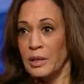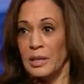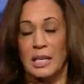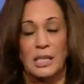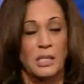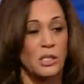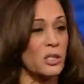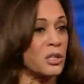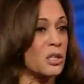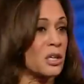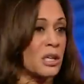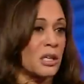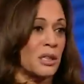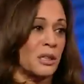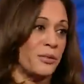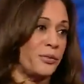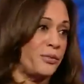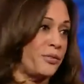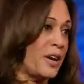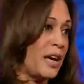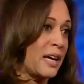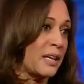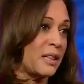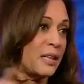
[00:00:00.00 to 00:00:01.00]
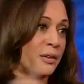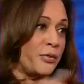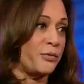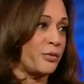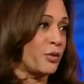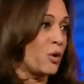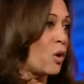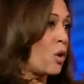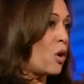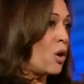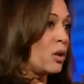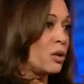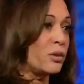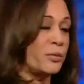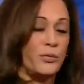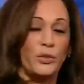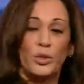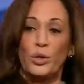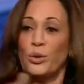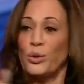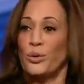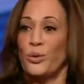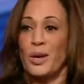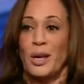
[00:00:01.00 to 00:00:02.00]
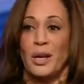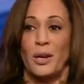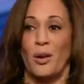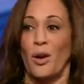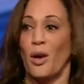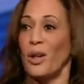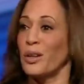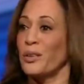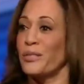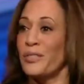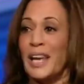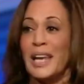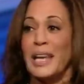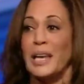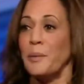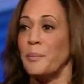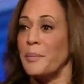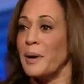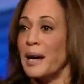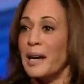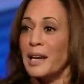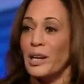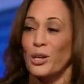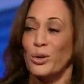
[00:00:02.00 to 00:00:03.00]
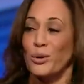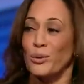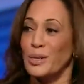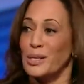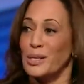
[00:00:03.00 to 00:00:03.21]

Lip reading: let's look at the fact that for all of you and all of anybody